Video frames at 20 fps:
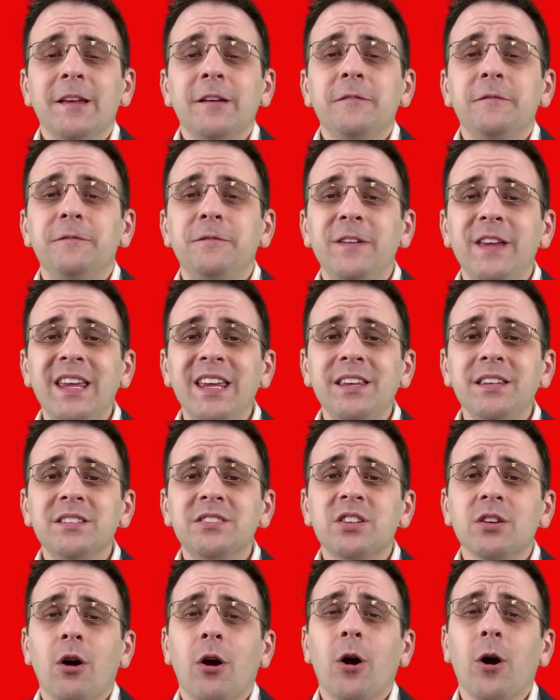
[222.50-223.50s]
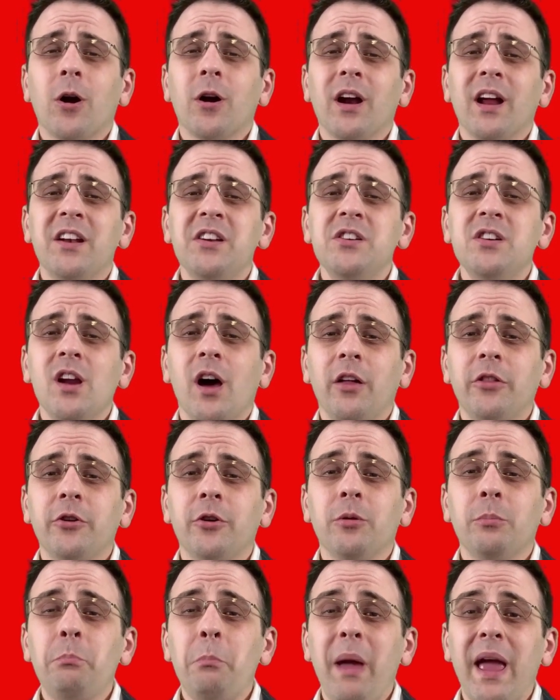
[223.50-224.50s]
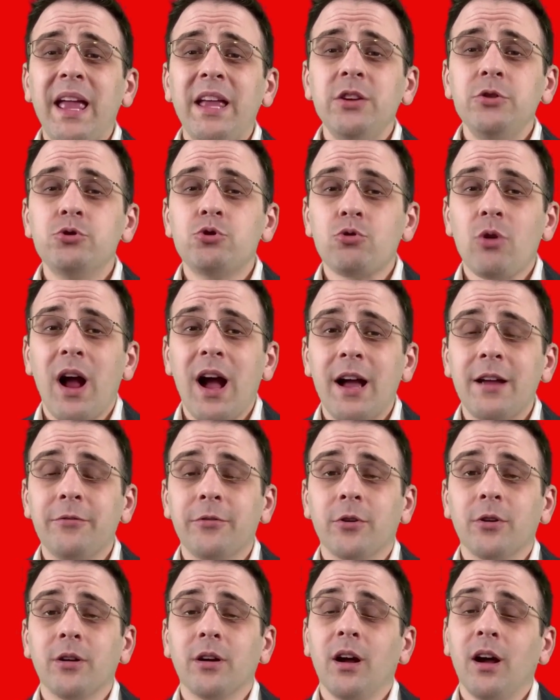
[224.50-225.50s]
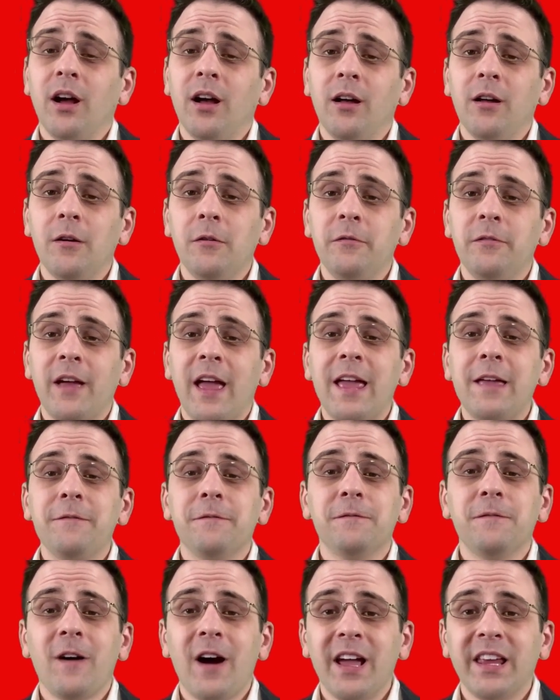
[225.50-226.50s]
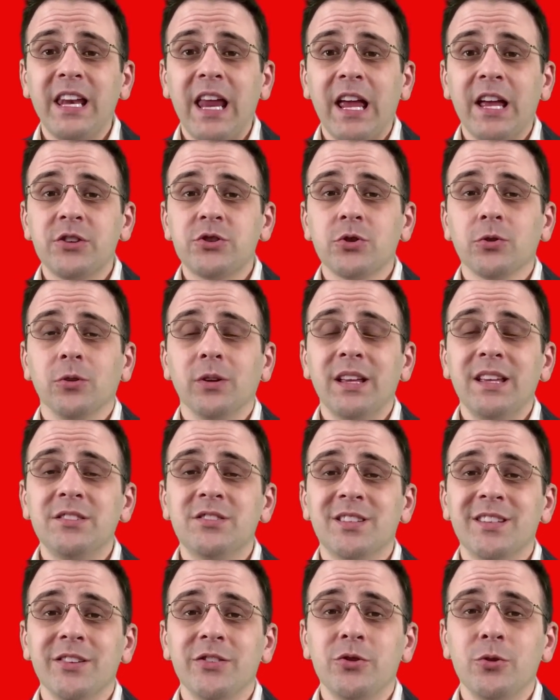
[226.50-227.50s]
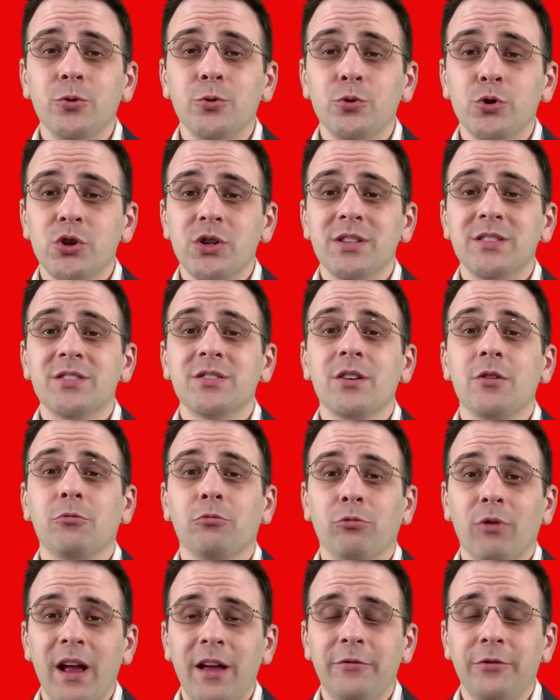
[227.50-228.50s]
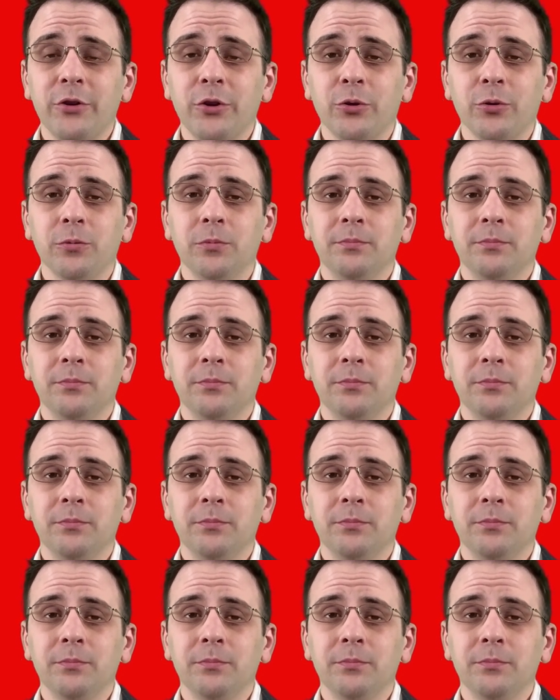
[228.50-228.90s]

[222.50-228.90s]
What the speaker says: Fees are another main driver of a financial institution's revenue.